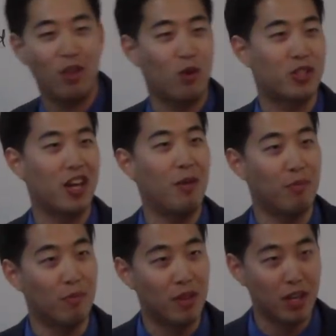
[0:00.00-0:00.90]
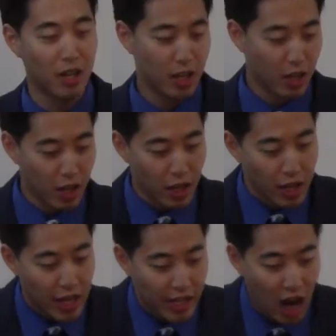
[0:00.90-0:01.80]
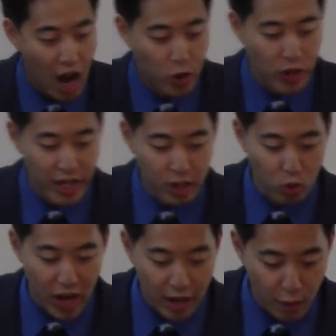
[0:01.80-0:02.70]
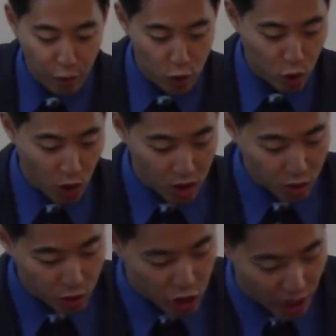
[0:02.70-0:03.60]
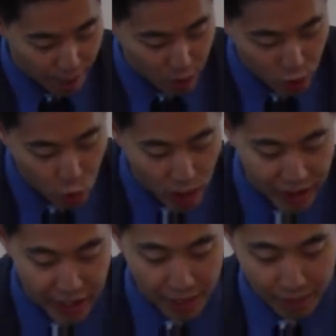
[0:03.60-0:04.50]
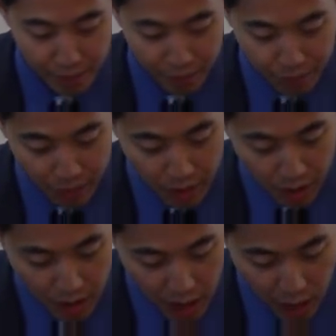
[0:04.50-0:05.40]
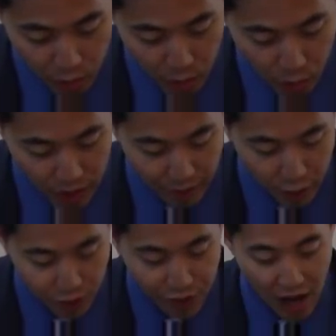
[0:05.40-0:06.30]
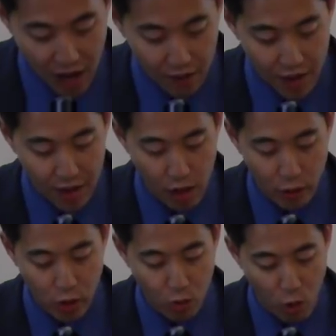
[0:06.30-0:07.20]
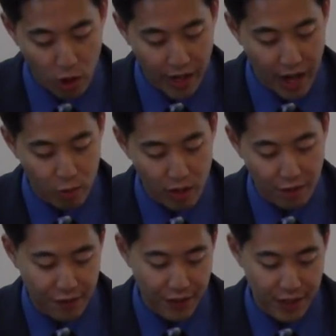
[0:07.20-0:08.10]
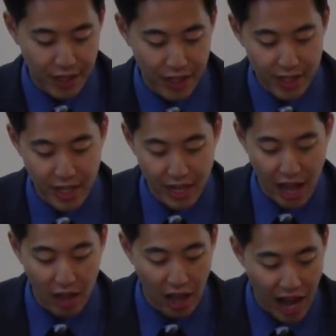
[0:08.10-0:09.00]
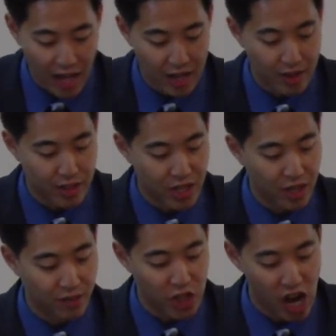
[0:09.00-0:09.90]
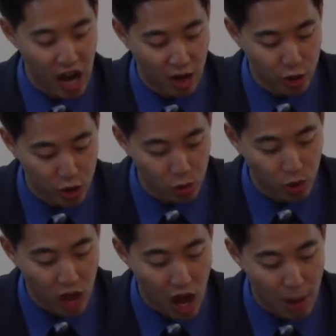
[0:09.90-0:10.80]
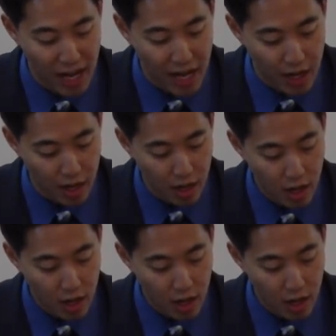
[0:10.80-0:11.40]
or something, it contradicts right here 1 Chronicles chapter 20. And we will read verse 5. And there was war again with the Philistines, and Elhanan the son of Jair slew Lahmi,